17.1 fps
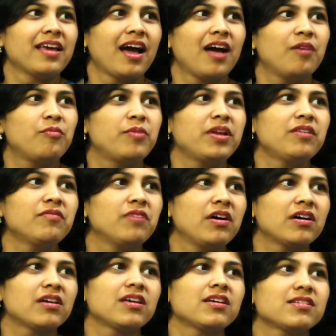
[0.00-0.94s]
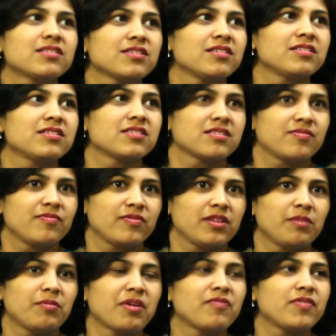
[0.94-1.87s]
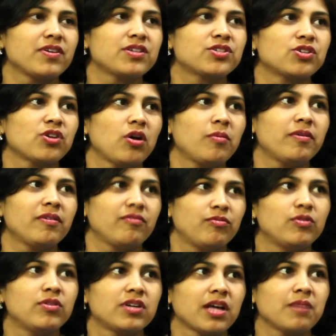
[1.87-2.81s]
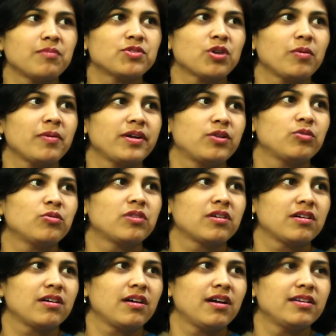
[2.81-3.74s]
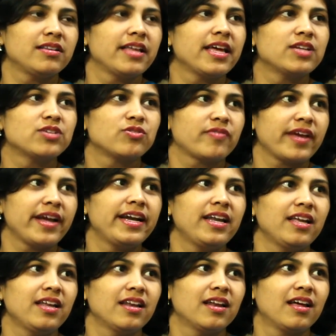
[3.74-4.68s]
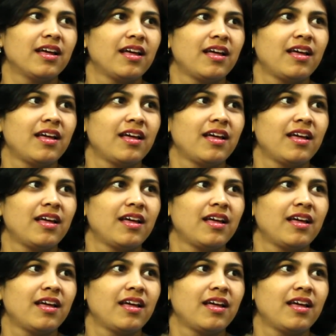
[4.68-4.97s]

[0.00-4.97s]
Yeah, I've been working since my first job, full-time job I took at the age of 18.